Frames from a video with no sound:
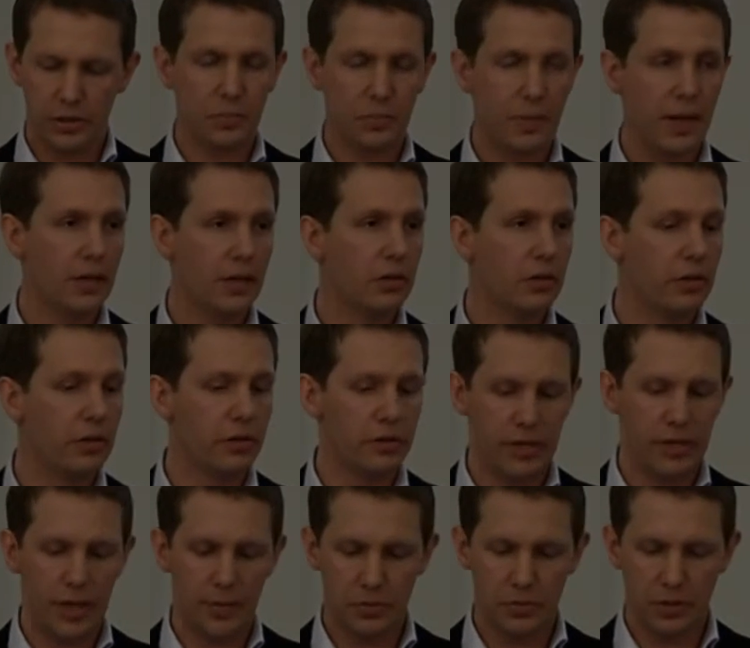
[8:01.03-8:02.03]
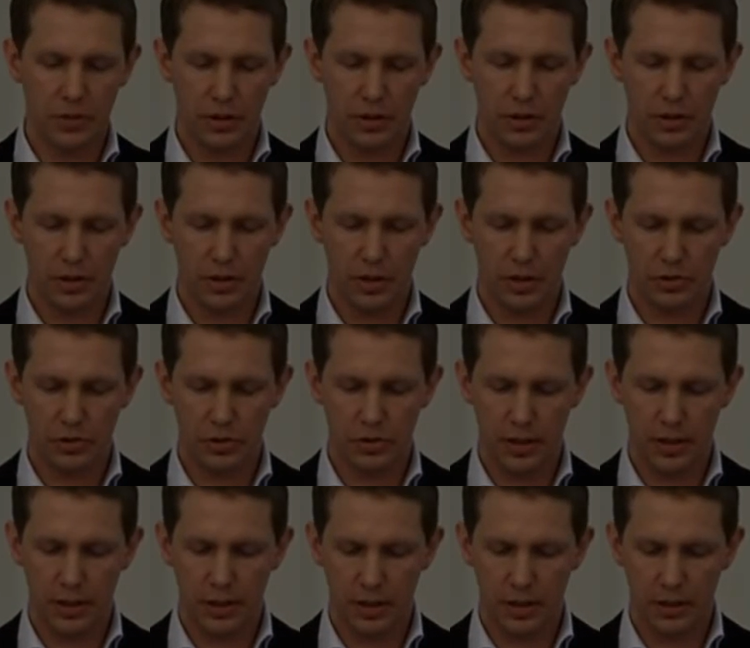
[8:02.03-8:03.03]
With respect to the reception
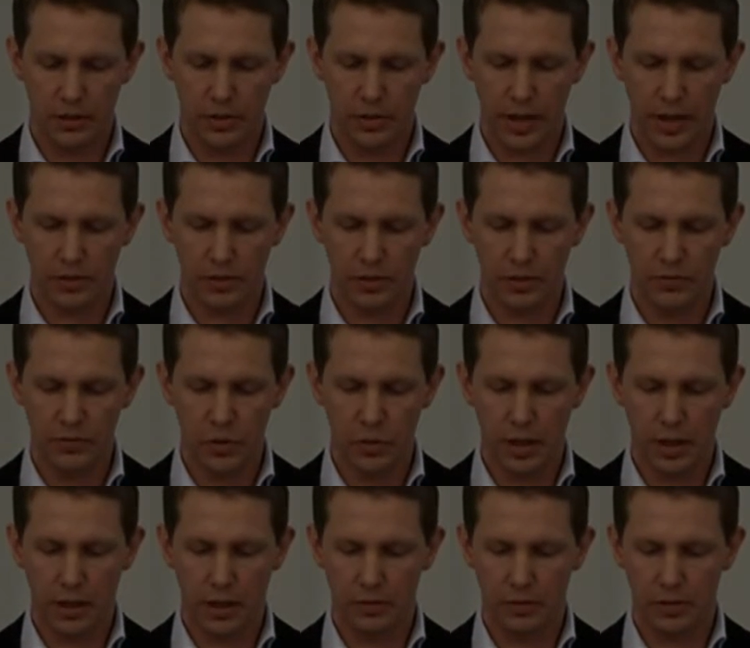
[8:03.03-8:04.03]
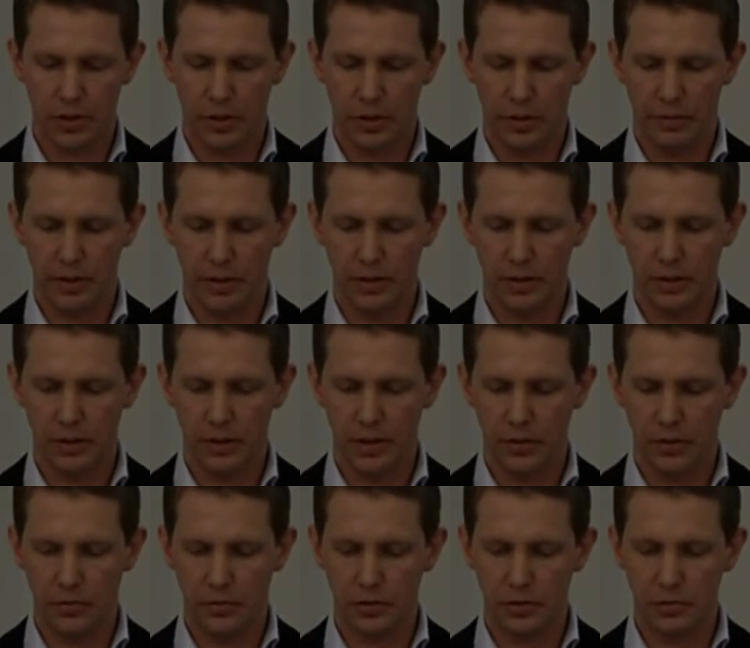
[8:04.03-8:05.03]
and introduction of newcomers, however,
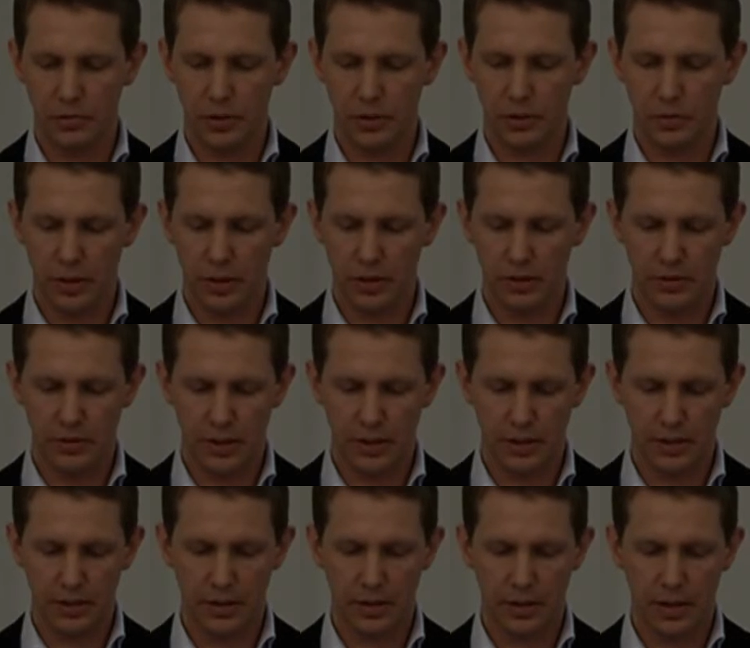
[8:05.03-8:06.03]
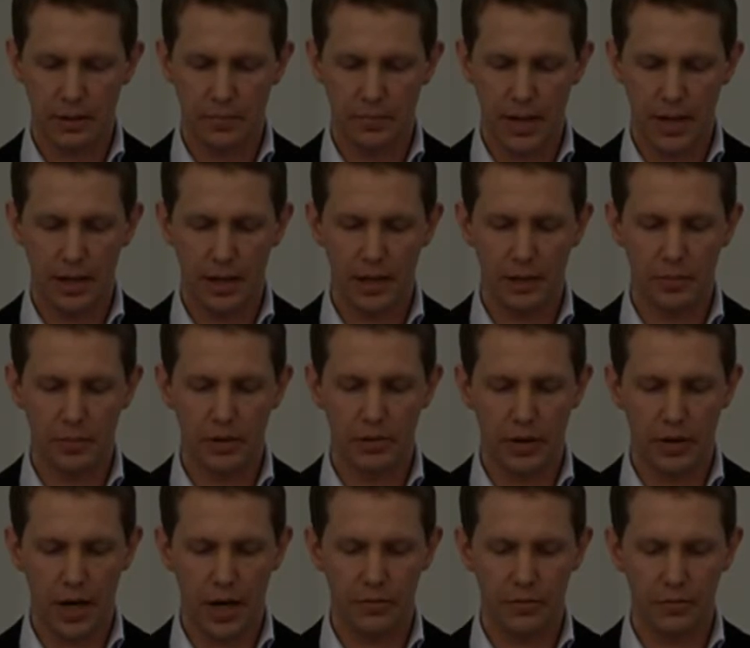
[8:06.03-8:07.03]
the difference between the city can mainly
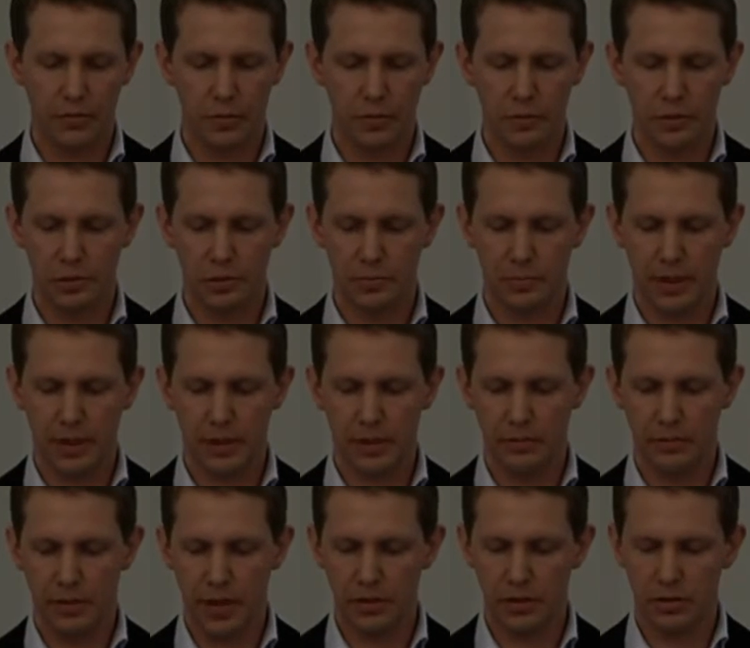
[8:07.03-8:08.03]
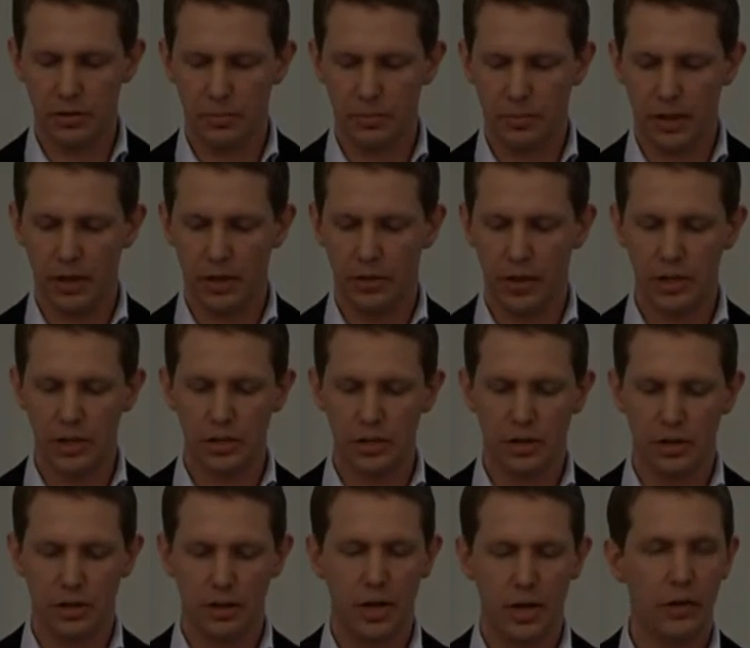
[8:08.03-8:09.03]
be derived from the respective national
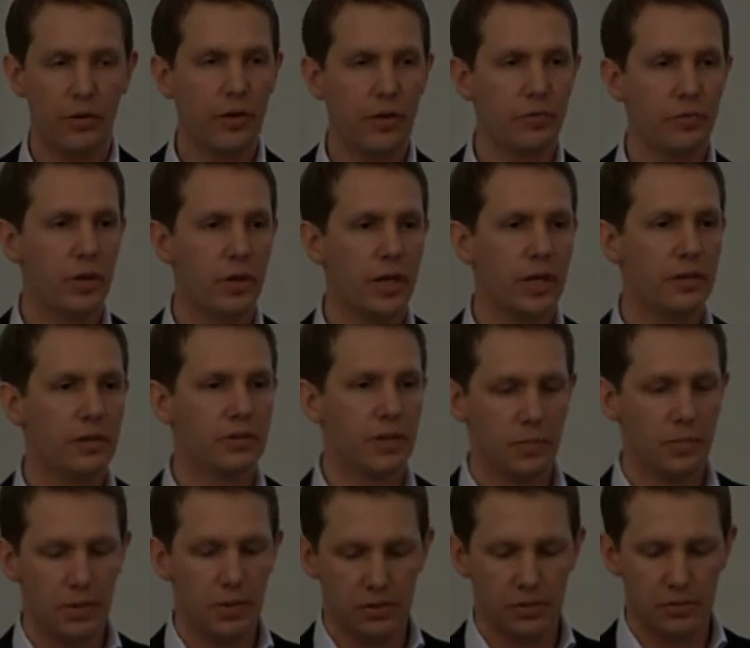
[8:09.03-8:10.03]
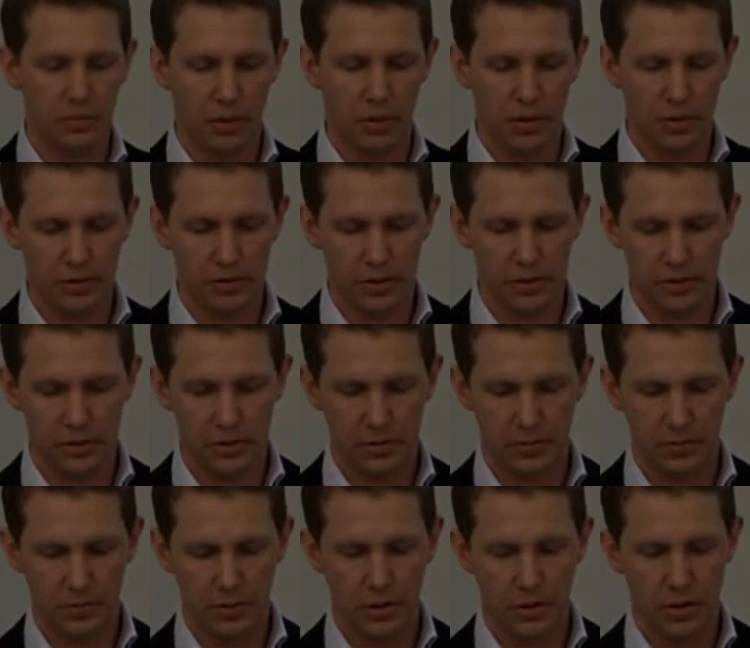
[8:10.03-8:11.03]
migration and refugee settlement
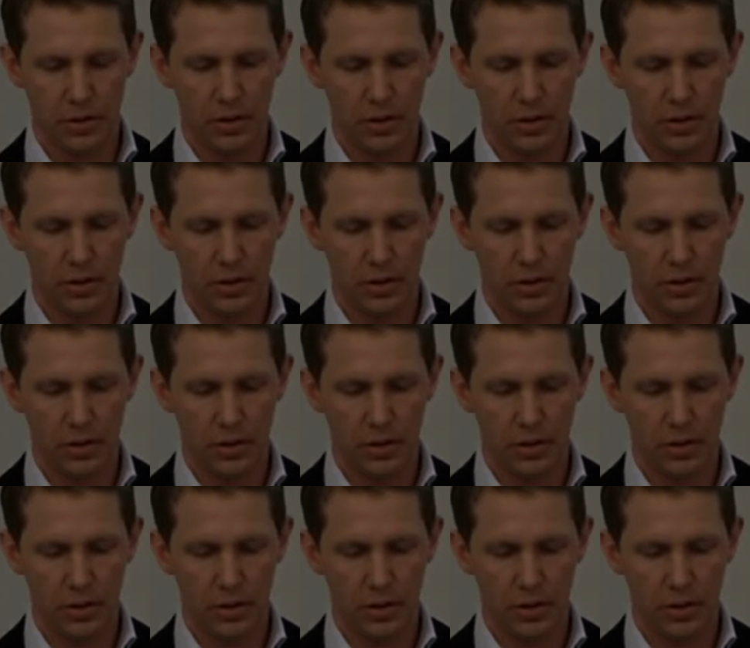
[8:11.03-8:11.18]
policies.